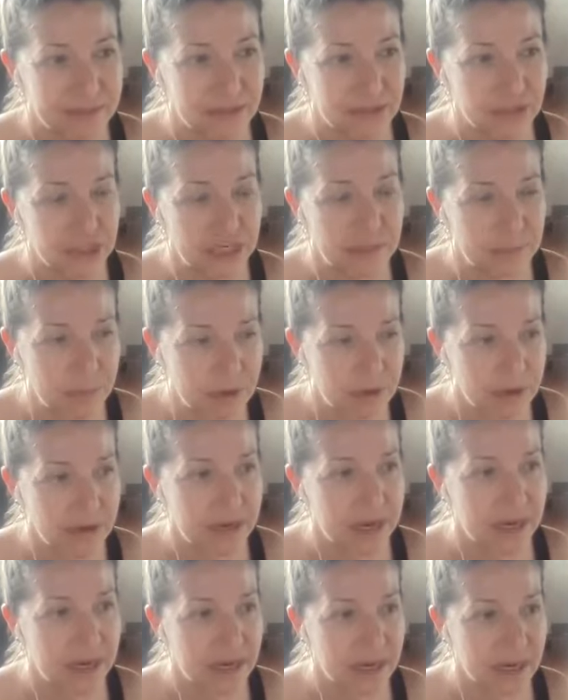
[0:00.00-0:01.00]
sheep
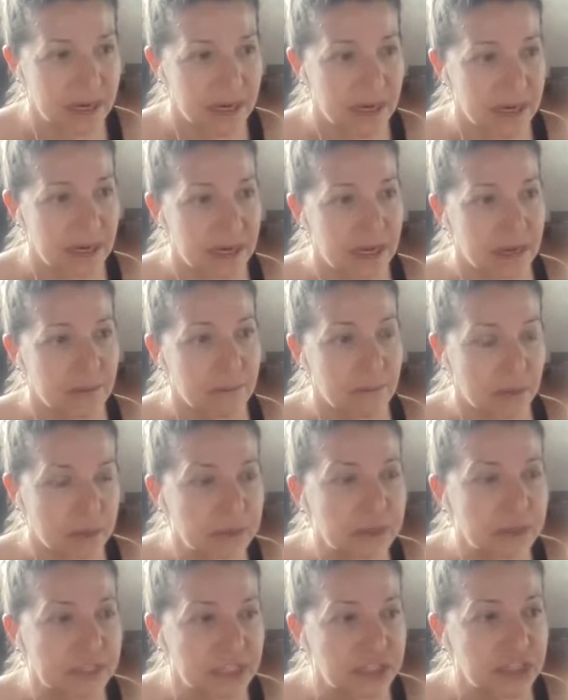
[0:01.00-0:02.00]
herding,
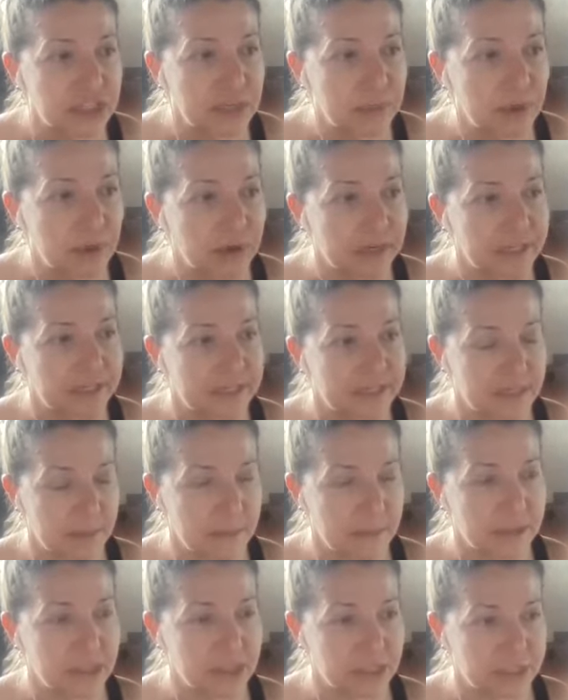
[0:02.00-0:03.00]
mostly sheep herding,
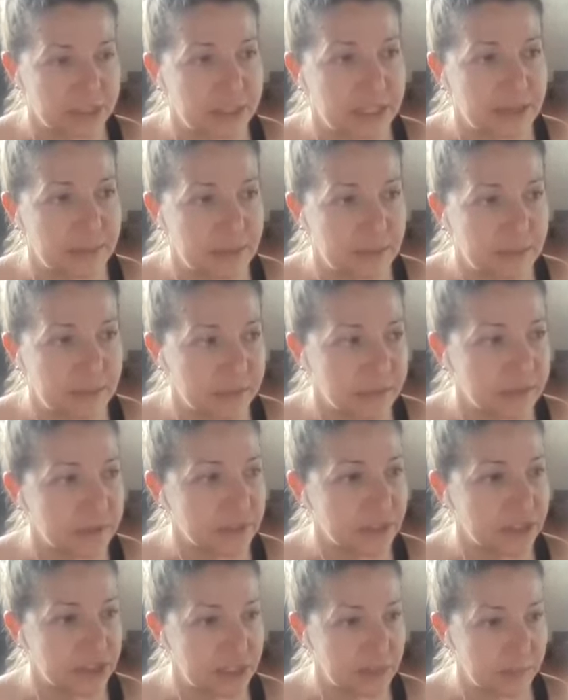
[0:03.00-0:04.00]
some agility, but
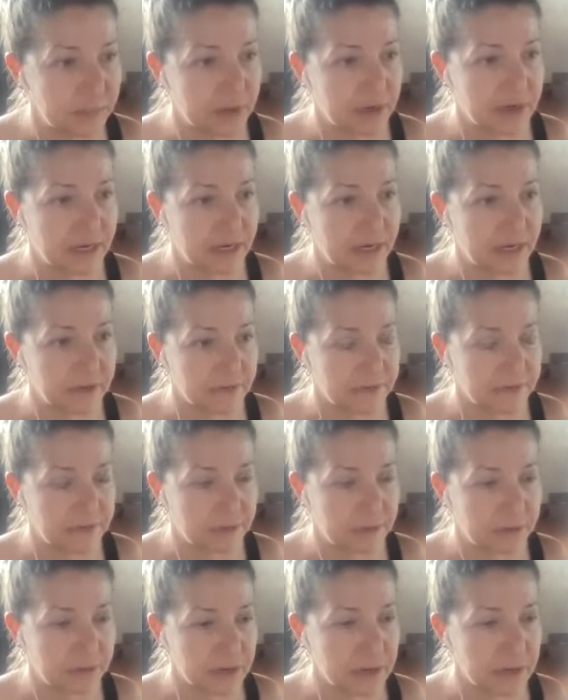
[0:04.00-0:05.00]
mostly sheep herding
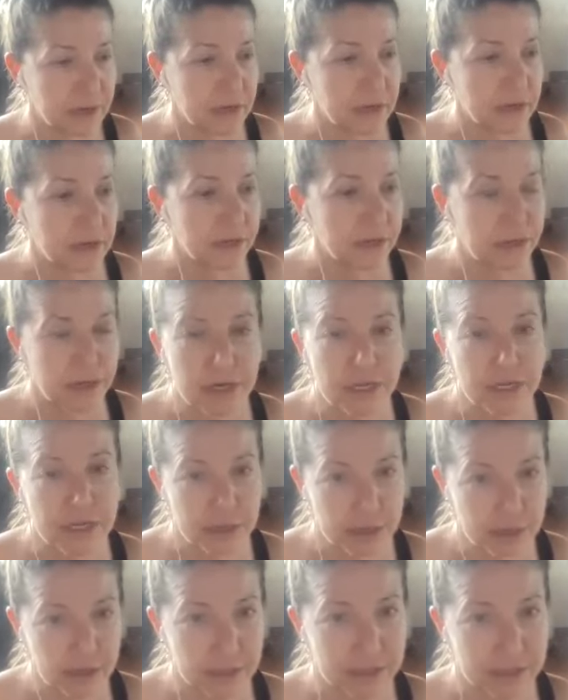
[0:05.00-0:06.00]
for 30
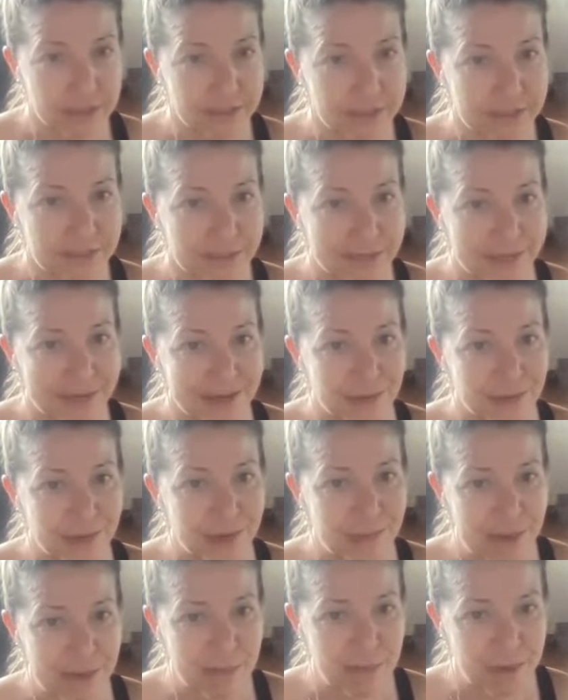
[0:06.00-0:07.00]
years
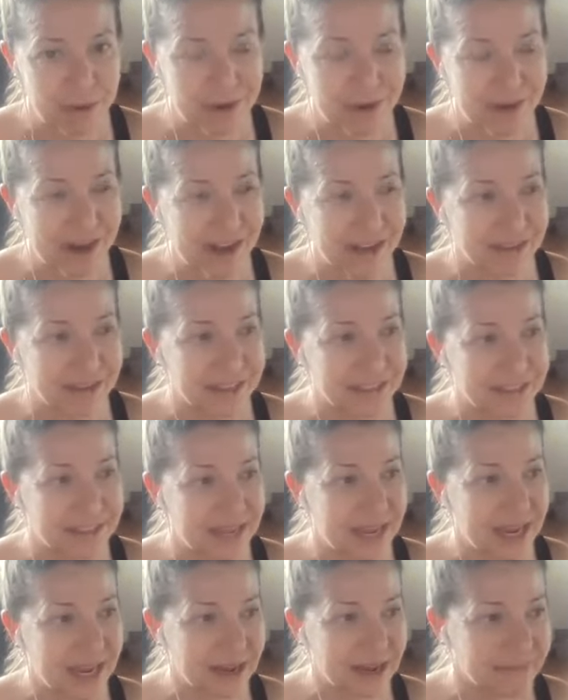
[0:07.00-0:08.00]
with my border collies.
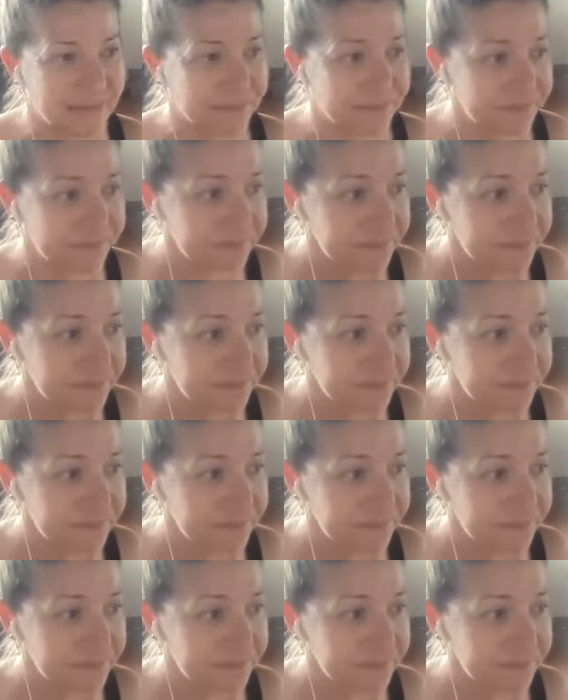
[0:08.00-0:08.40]
And